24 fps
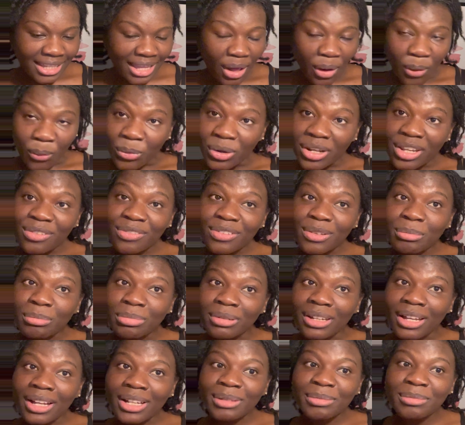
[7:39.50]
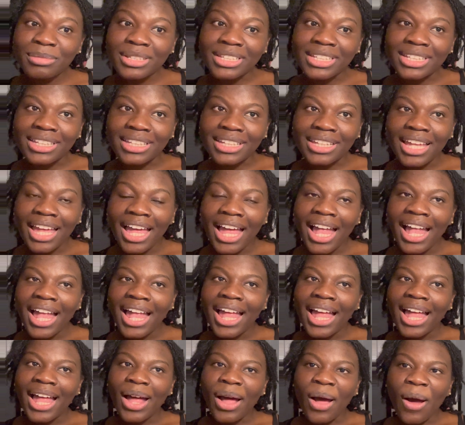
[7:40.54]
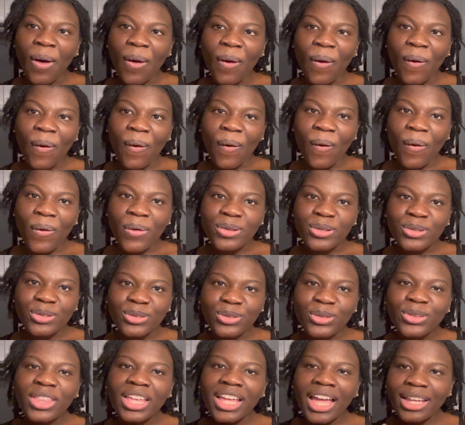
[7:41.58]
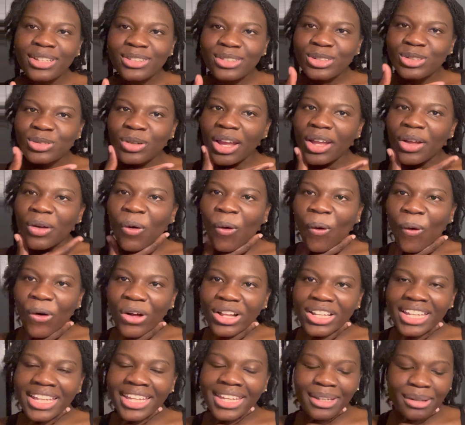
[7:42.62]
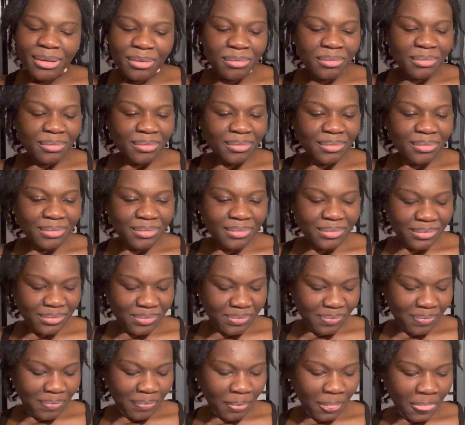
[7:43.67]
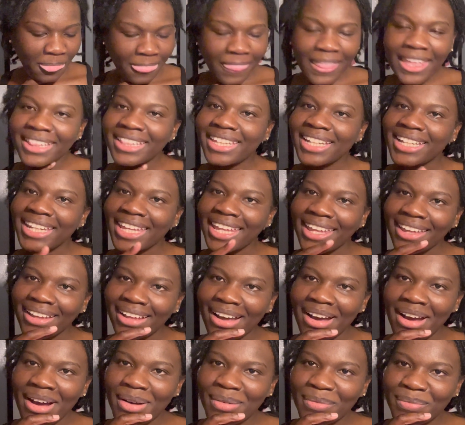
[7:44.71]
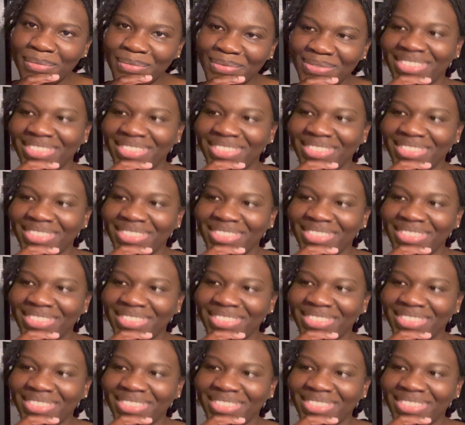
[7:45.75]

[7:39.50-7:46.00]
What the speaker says: What if he blocked me? You think I should try call him? And then hang up?